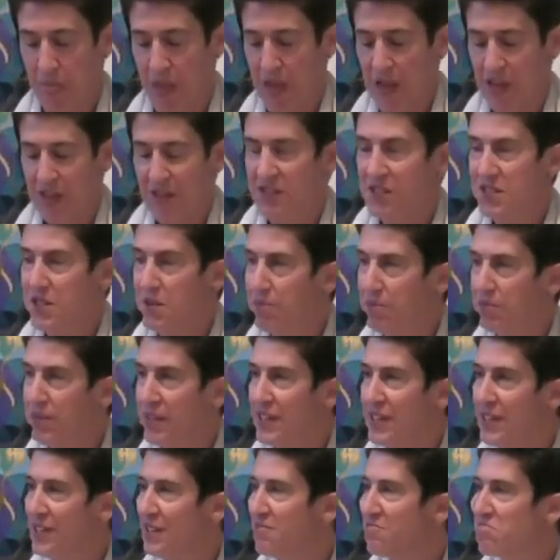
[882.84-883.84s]

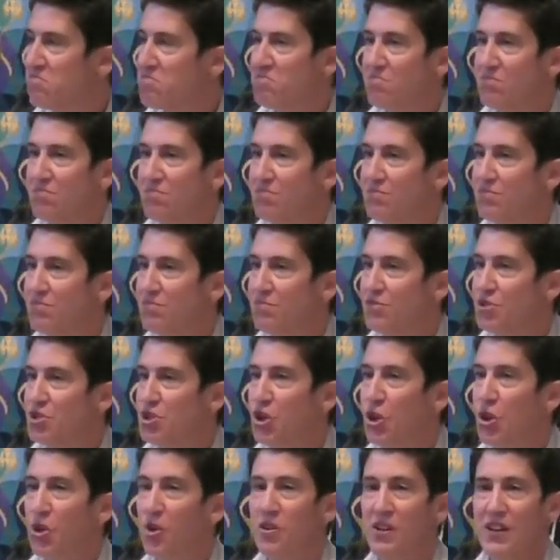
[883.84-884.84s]
Simply
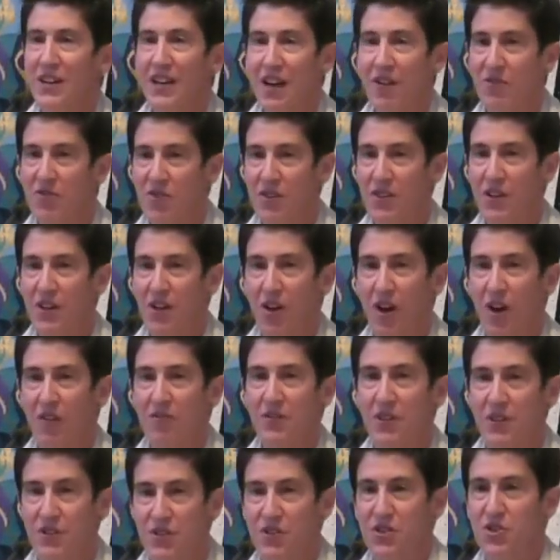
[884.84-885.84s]
turning everything off
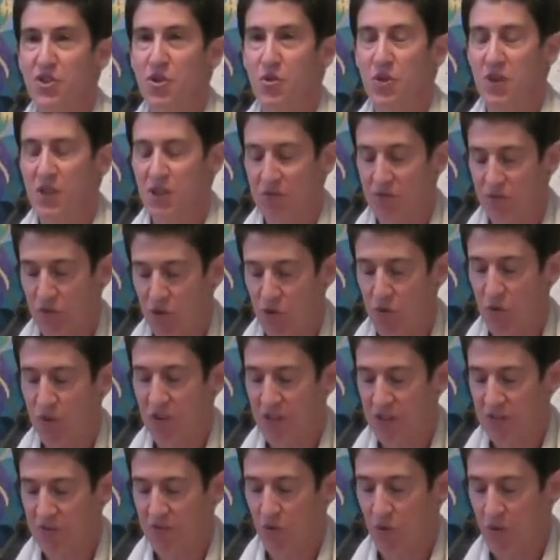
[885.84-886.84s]
that's a screen for
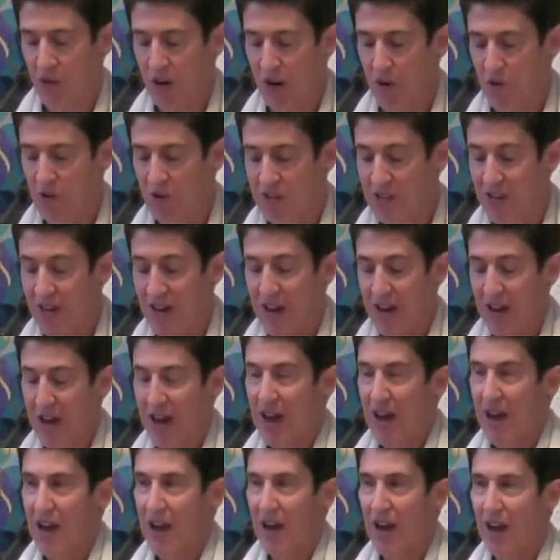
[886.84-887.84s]
24 hours.
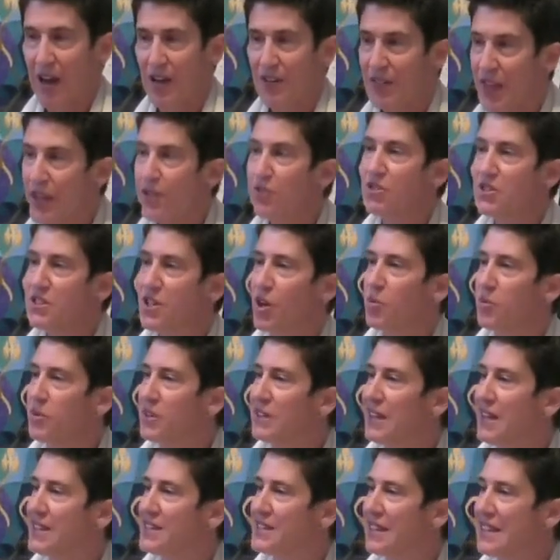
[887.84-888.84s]
And then you start
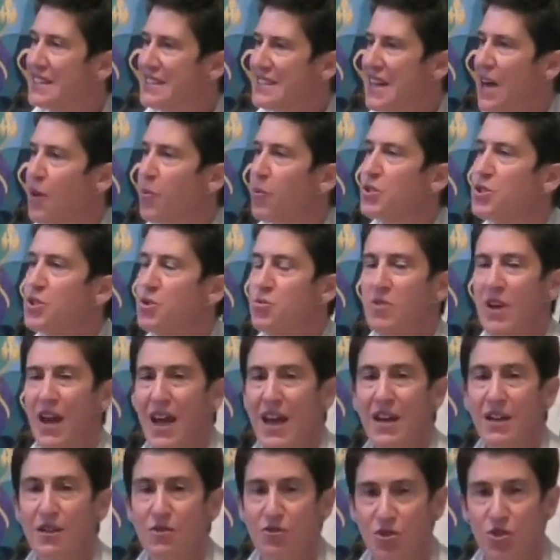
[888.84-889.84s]
realizing it's not what you
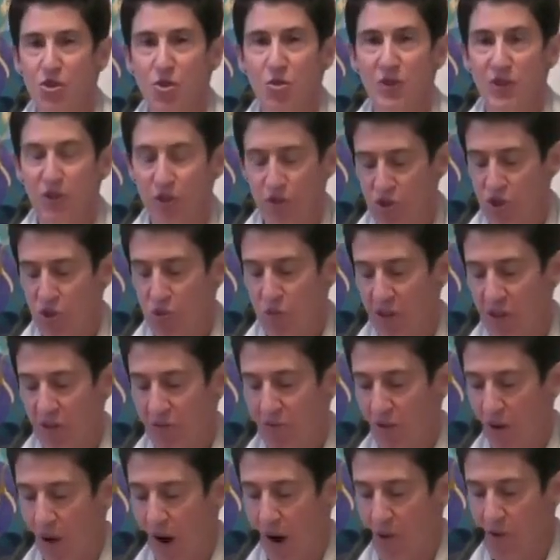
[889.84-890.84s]
can't do in those
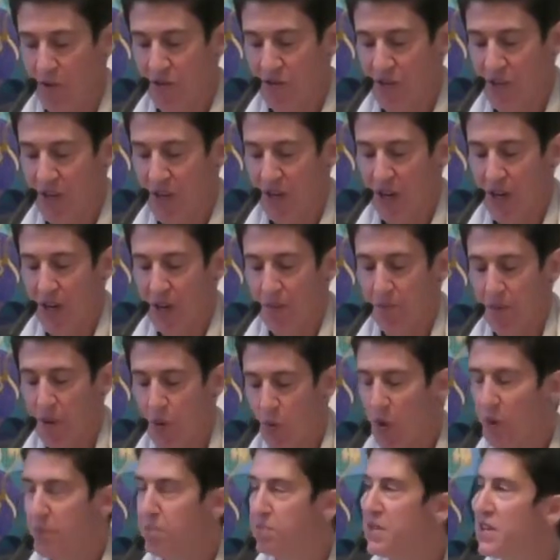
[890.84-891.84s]
24 hours, but
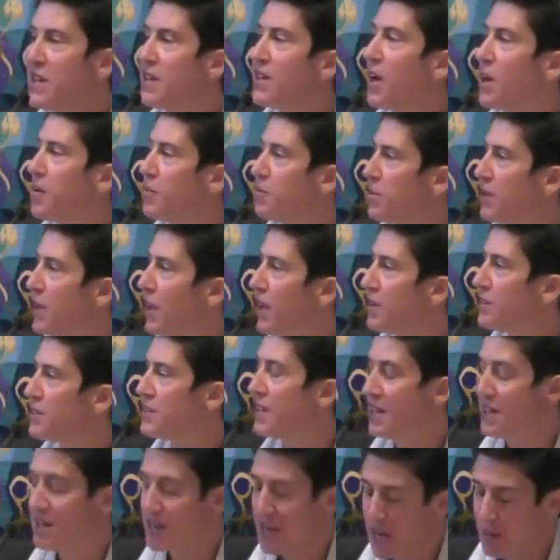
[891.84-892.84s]
what being unplugged
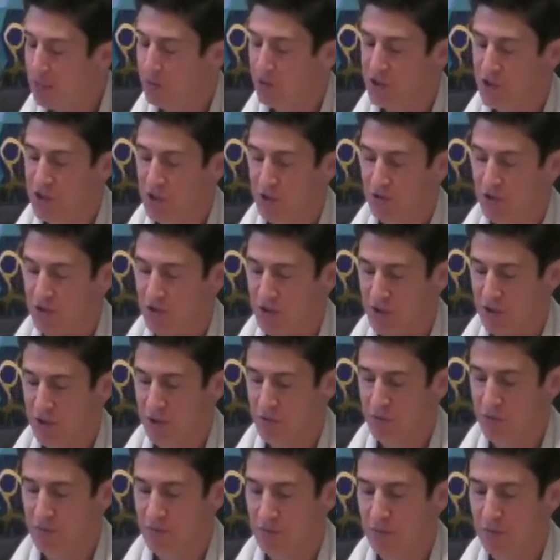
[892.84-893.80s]
enables you to do.